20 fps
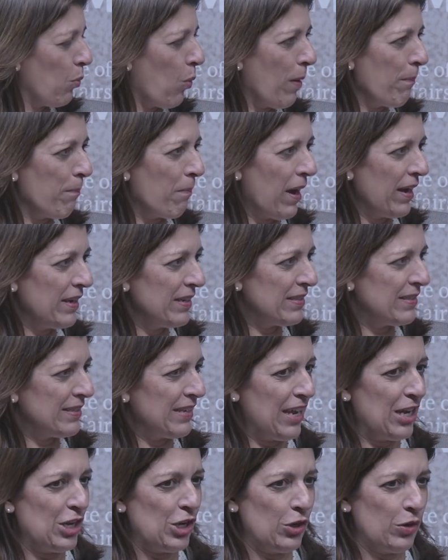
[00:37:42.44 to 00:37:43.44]
one might
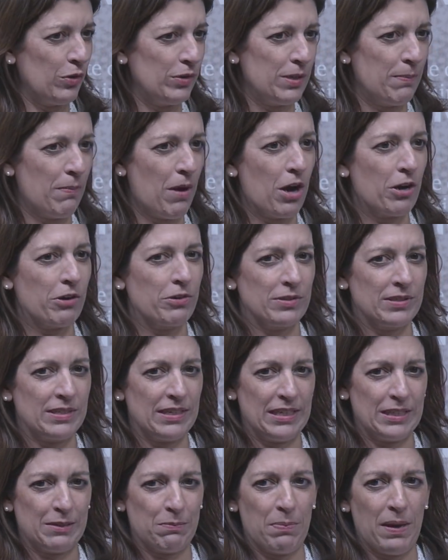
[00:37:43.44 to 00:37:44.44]
say, you know,
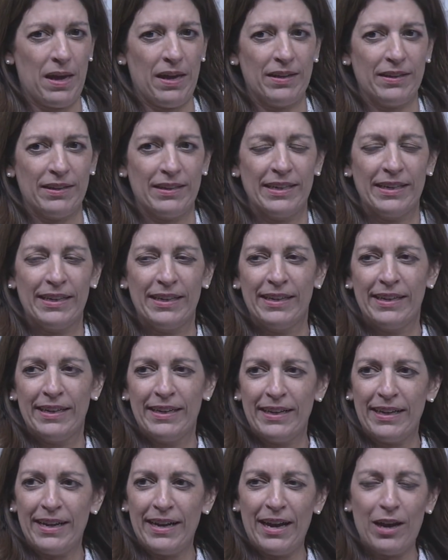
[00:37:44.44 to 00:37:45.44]
democracy's been
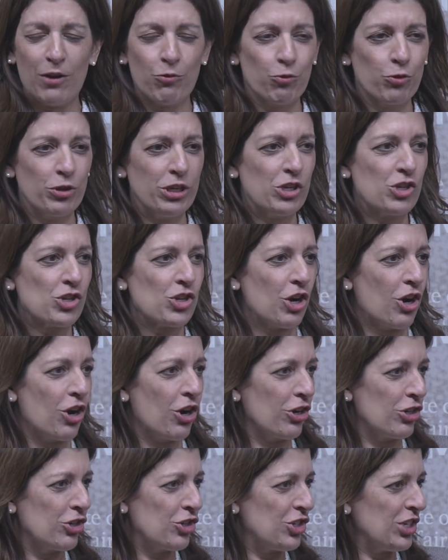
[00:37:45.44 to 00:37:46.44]
uh,
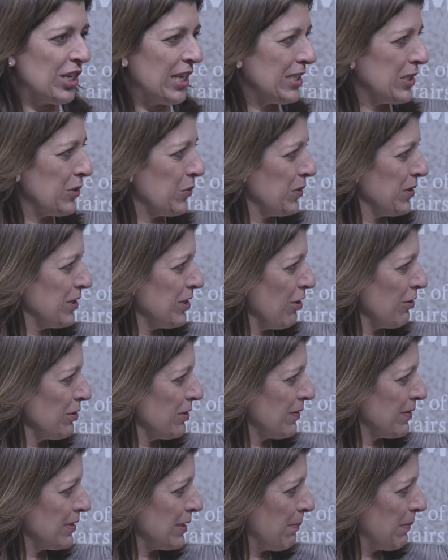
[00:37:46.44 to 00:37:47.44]
recharged as a result
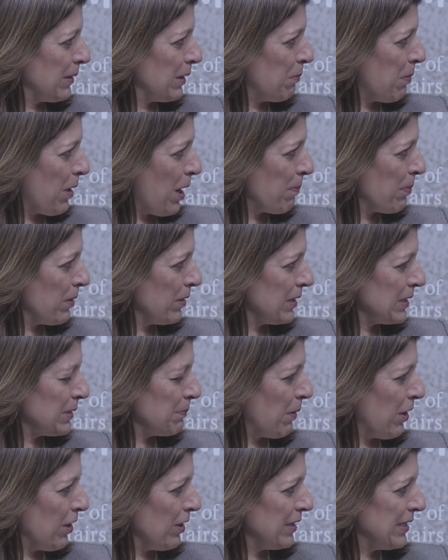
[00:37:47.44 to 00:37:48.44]
of some of the
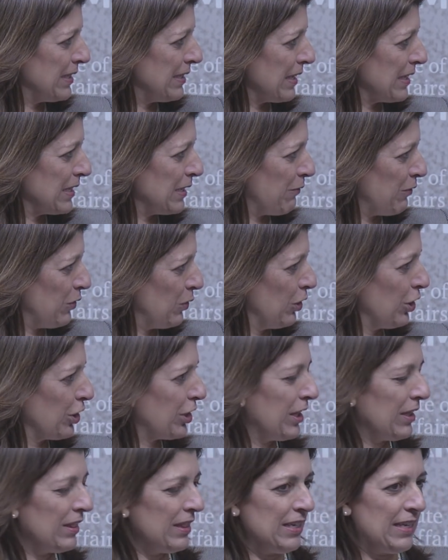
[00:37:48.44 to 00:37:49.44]
populist politics. If you
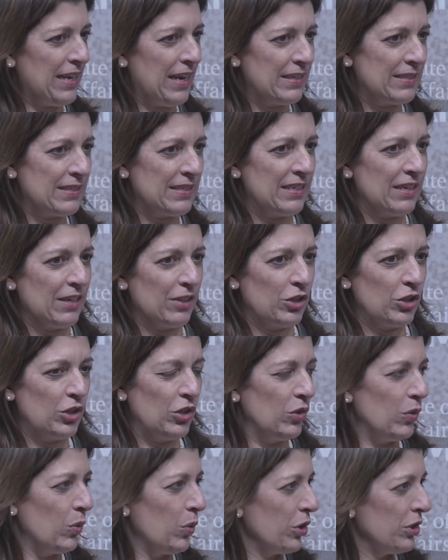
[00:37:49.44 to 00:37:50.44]
look at the
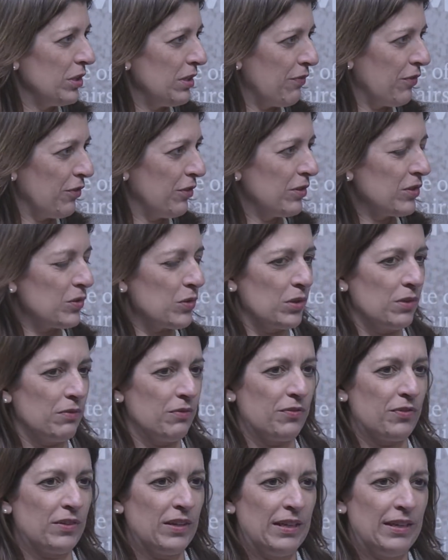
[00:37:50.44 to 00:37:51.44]
ACLU or different sort
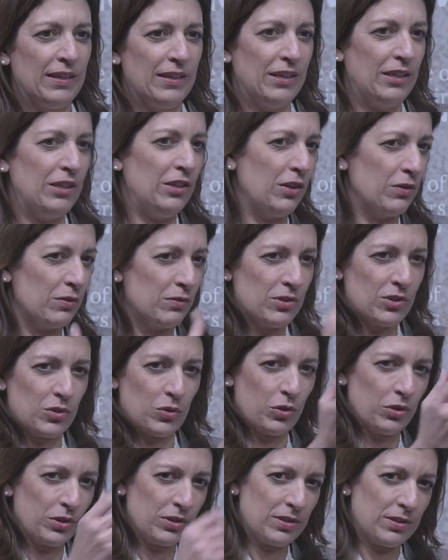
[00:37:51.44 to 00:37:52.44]
of, you know,
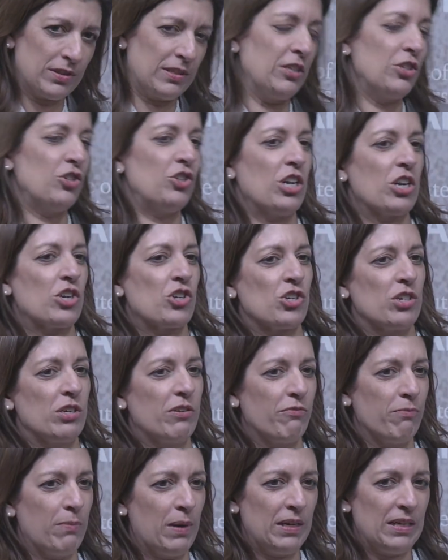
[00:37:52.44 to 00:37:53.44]
Soros's injection
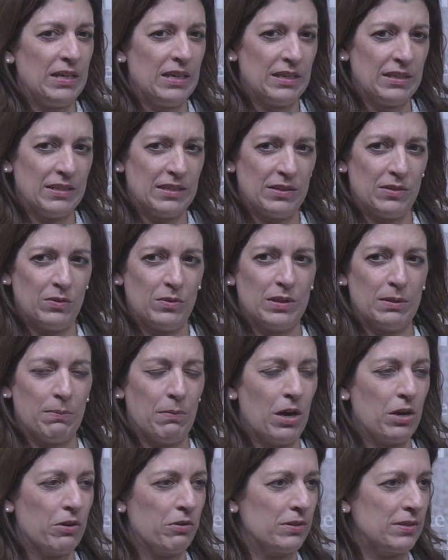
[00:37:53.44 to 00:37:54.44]
of money into
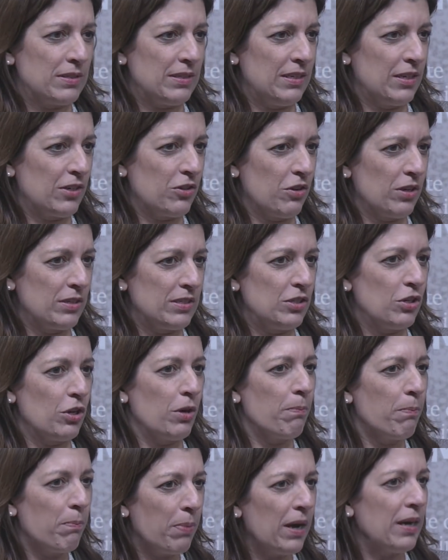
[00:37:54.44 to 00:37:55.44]
democracy across
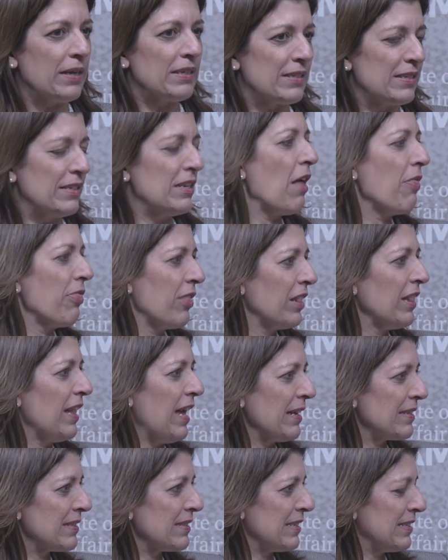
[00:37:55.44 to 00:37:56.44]
Europe, but
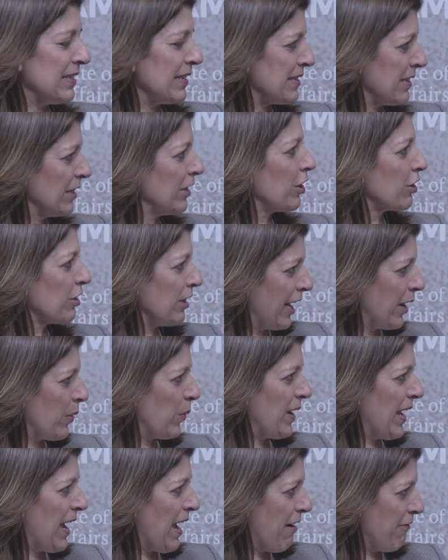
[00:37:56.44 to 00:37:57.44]
nonetheless, it doesn't look like
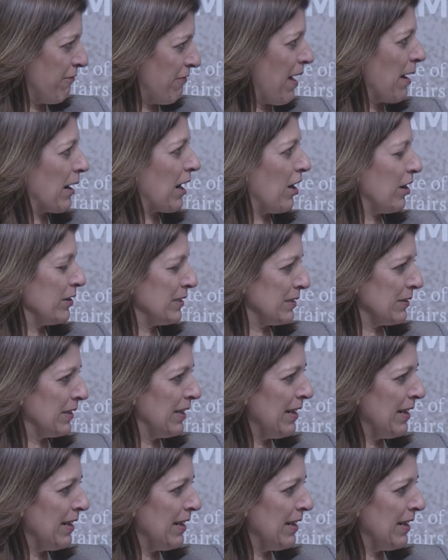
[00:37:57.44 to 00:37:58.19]
we have that cause,